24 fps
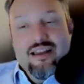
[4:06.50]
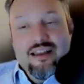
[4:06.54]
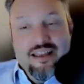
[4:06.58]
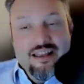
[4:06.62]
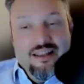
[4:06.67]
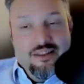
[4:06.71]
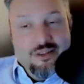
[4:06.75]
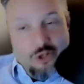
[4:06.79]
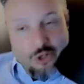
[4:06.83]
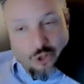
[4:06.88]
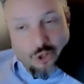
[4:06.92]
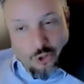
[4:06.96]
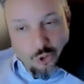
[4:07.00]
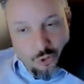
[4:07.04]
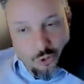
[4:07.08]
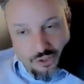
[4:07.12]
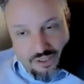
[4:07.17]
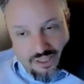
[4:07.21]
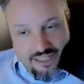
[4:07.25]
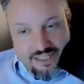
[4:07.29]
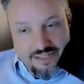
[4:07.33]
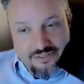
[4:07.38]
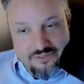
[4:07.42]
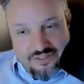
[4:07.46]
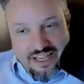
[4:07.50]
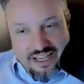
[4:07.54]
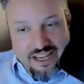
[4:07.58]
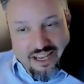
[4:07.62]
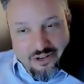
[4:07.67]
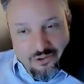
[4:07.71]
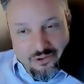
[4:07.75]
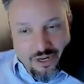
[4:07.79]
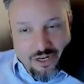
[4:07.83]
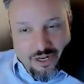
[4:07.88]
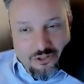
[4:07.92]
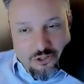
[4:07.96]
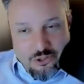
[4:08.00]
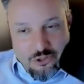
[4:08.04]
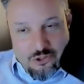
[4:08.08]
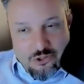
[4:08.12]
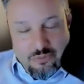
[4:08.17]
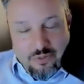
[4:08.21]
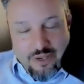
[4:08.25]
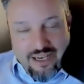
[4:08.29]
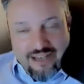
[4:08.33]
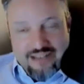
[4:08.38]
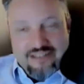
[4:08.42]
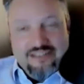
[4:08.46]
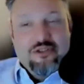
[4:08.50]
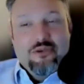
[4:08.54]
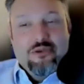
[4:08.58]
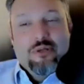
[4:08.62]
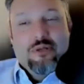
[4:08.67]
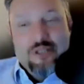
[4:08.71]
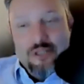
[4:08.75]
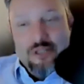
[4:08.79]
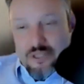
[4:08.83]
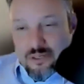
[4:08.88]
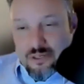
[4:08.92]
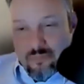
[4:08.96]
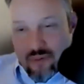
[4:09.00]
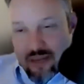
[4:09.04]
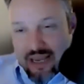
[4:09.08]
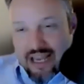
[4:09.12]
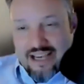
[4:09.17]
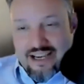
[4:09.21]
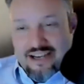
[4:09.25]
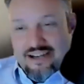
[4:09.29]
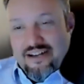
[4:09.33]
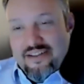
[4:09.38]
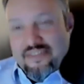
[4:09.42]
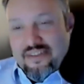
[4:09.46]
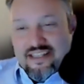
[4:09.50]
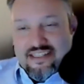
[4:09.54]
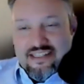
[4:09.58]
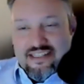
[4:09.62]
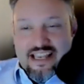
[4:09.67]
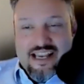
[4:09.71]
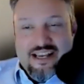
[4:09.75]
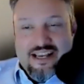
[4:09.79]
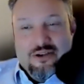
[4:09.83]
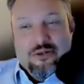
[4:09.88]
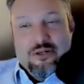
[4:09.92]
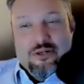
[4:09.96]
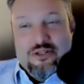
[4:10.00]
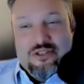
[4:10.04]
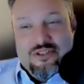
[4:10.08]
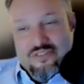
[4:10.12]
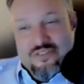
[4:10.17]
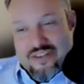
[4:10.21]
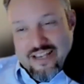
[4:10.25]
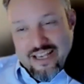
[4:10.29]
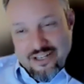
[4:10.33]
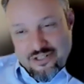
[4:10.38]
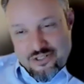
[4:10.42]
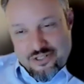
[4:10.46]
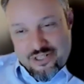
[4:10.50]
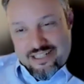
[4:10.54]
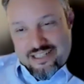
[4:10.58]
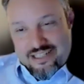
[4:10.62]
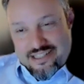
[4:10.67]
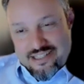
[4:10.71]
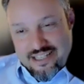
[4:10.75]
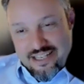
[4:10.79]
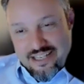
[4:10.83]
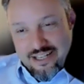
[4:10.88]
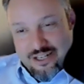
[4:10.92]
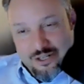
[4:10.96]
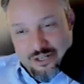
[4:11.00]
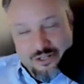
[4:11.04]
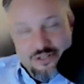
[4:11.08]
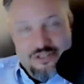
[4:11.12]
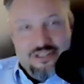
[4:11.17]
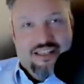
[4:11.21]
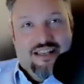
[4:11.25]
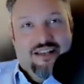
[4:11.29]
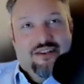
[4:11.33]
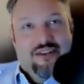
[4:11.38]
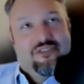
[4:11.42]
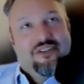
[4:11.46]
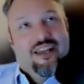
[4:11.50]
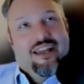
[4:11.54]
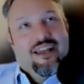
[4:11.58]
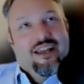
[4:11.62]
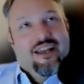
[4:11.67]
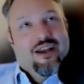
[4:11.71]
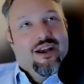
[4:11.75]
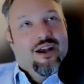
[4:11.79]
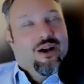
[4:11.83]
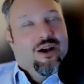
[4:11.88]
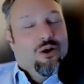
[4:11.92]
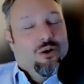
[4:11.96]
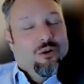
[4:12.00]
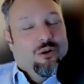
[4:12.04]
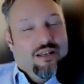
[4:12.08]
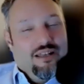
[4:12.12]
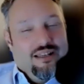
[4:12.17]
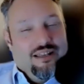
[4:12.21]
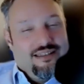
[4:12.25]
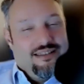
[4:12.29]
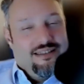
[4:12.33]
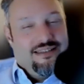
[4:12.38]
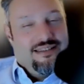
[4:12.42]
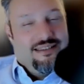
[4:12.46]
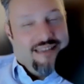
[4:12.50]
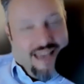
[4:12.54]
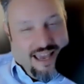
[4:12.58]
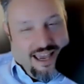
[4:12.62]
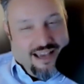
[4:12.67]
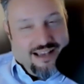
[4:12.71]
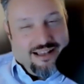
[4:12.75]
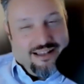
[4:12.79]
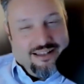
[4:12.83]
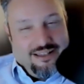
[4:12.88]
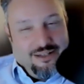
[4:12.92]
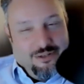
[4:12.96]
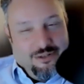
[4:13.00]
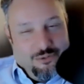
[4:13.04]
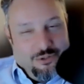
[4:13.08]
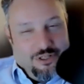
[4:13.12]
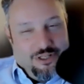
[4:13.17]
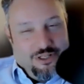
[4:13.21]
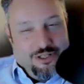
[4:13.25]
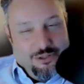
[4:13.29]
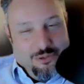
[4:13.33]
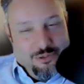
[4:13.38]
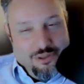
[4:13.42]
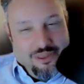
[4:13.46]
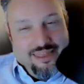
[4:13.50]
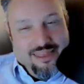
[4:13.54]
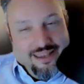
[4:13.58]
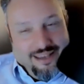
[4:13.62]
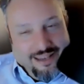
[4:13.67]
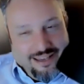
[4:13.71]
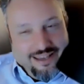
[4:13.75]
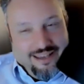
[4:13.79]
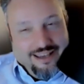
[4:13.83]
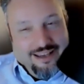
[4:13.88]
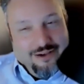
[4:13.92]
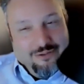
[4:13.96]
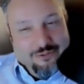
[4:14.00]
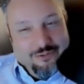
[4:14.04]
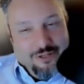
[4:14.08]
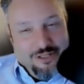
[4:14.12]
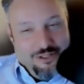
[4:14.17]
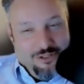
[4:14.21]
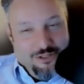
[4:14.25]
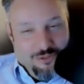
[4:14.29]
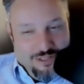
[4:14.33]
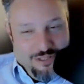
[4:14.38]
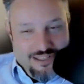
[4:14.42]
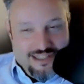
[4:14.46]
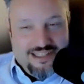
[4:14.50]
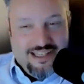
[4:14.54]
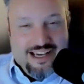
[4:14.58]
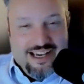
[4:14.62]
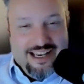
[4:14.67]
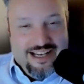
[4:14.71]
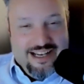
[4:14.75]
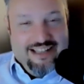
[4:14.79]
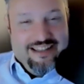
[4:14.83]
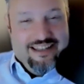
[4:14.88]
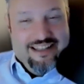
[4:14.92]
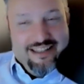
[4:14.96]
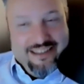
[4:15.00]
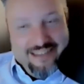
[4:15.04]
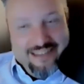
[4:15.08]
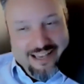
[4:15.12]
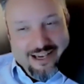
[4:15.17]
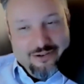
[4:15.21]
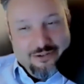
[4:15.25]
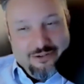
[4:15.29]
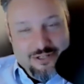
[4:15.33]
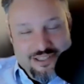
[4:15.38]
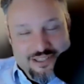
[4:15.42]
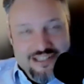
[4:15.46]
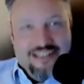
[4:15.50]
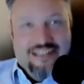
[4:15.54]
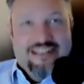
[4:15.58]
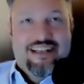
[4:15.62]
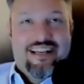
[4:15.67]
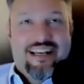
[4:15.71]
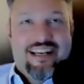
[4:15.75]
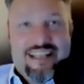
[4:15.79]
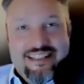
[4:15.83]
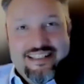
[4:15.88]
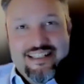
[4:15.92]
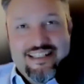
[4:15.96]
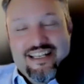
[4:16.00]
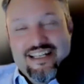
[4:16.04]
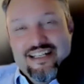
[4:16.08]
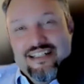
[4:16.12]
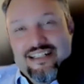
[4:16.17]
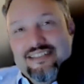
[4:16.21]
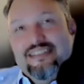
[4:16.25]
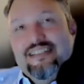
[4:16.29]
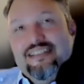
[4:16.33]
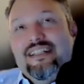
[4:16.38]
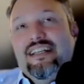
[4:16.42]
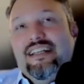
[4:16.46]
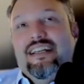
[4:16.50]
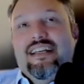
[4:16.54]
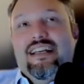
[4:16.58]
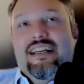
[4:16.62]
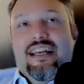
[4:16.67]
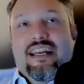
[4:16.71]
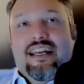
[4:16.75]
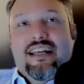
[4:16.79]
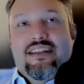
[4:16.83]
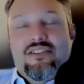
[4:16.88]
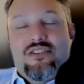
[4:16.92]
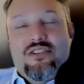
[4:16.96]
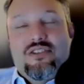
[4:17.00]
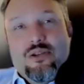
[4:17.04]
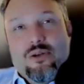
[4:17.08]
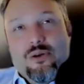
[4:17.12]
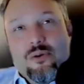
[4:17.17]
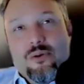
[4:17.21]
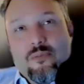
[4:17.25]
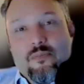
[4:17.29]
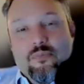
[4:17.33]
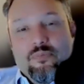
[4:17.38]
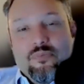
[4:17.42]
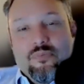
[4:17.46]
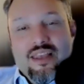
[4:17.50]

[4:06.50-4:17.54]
in the cold light of day, in retrospect, you would look back on this course of action and say to yourself, what exactly were you thinking when you decided that that was a good idea? And so